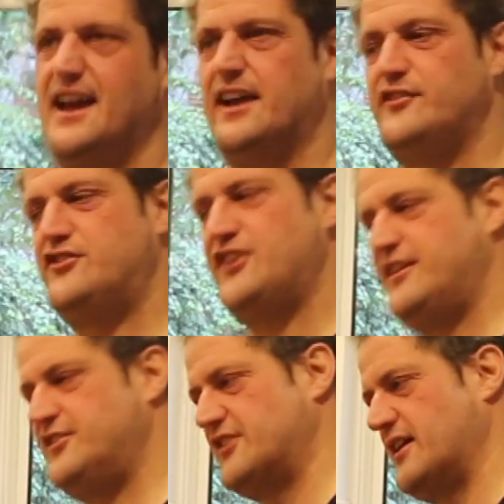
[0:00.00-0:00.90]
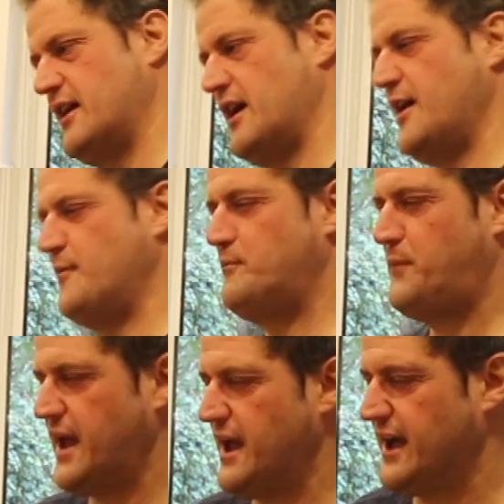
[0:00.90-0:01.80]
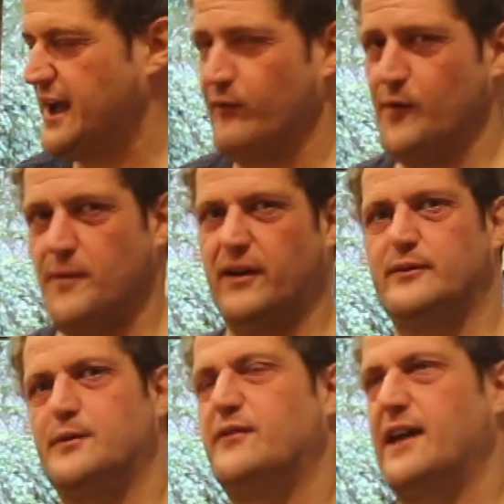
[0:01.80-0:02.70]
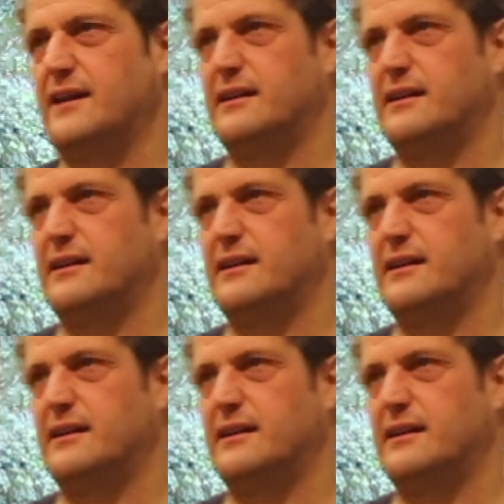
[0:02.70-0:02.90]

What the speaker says: and ginger and beer, it reminds me of that